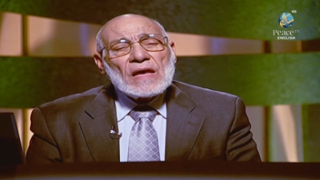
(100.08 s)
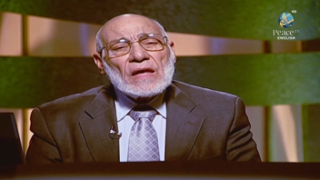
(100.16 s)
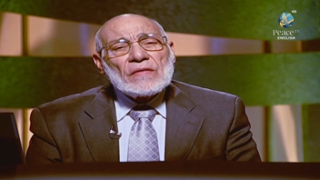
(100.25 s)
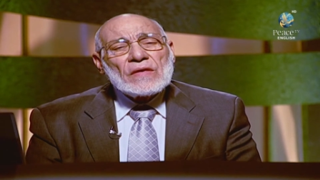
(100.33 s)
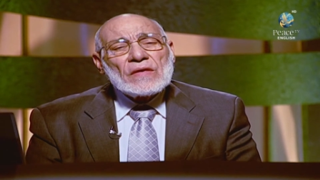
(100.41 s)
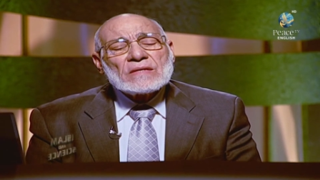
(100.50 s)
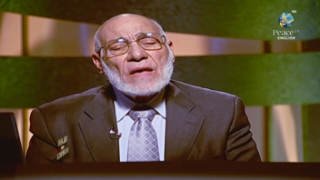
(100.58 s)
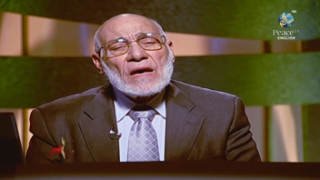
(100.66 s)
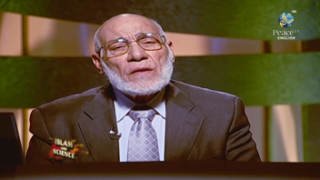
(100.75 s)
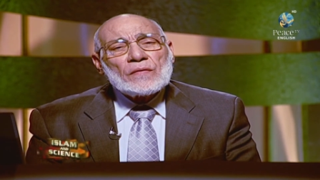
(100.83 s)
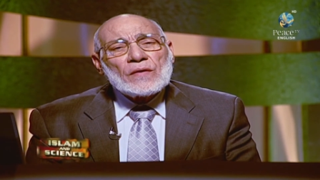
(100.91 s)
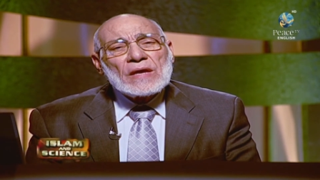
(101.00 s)
These are
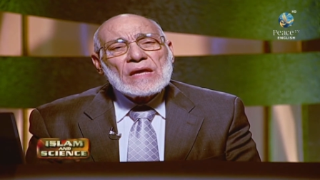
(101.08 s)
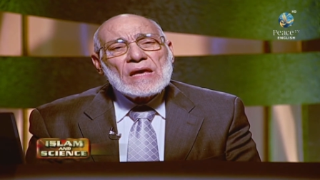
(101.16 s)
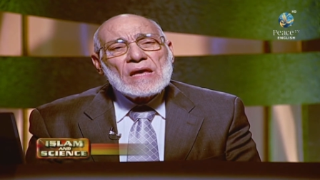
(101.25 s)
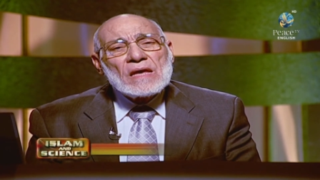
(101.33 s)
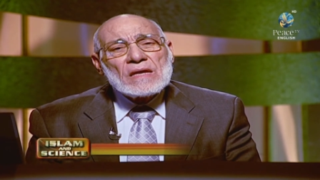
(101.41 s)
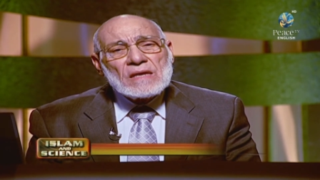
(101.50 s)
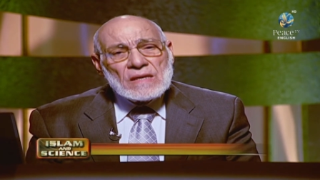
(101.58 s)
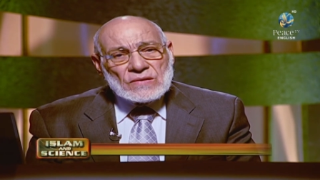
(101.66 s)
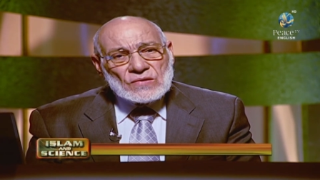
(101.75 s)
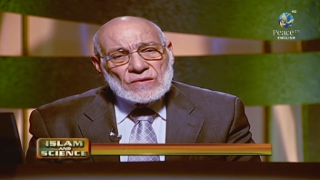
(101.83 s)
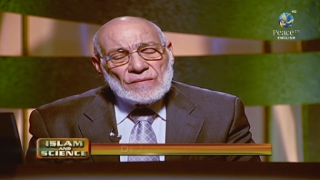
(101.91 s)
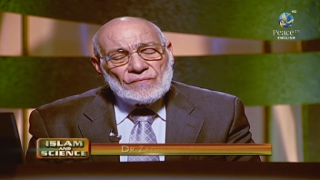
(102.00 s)
three
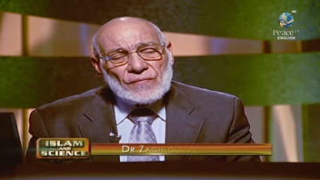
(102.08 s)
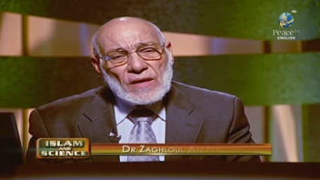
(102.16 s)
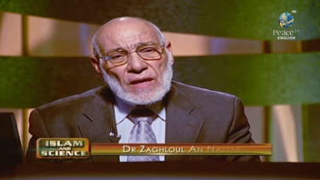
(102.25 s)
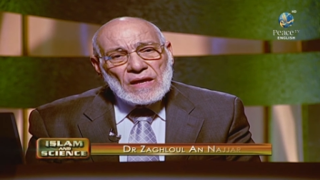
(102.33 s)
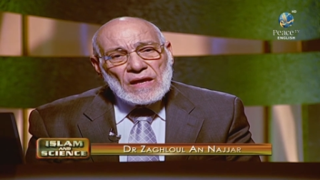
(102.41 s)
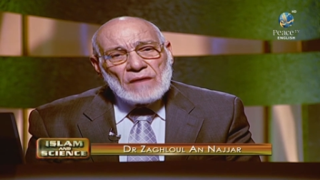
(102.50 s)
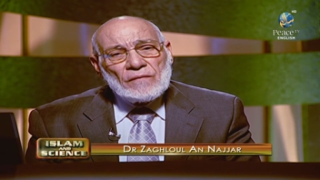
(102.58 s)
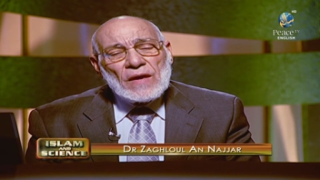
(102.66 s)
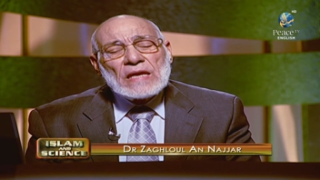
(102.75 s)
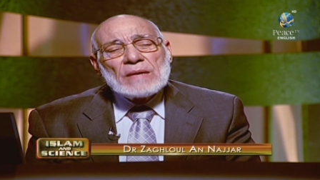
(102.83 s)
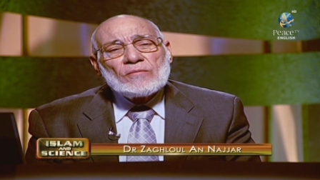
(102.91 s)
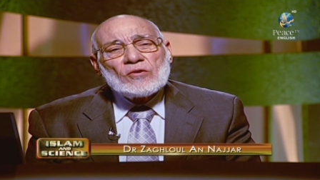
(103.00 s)
areas. If
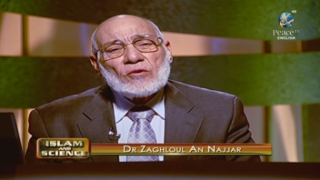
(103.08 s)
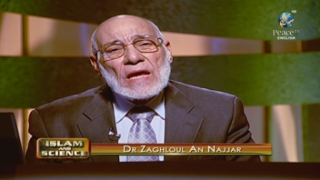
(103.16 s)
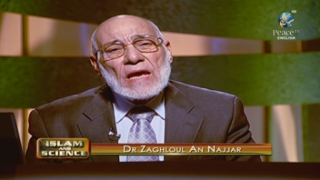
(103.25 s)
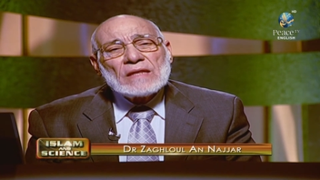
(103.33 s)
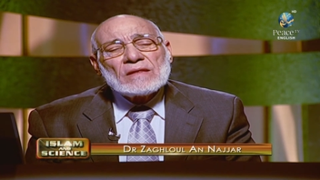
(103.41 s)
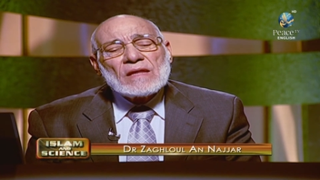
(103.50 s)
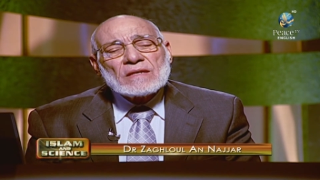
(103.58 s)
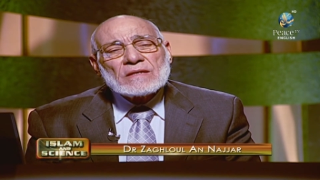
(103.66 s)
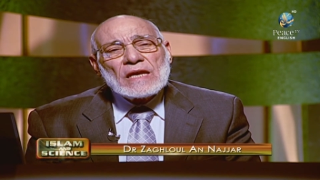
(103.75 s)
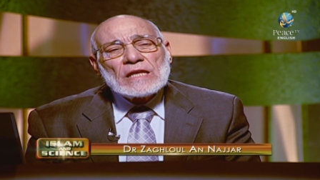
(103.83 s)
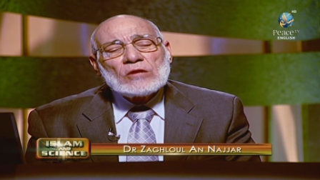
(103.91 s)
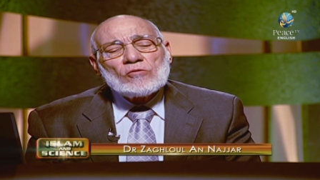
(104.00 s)
anybody enters
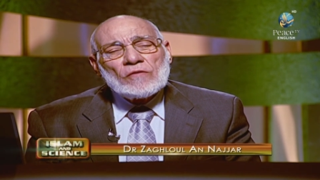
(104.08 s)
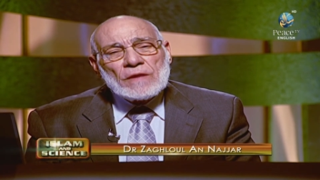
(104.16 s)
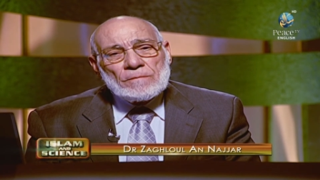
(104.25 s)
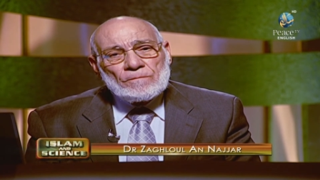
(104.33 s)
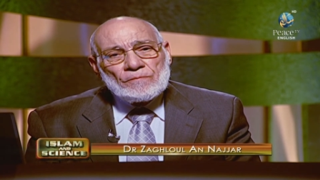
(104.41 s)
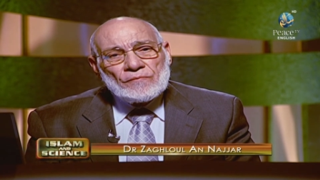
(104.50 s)
into them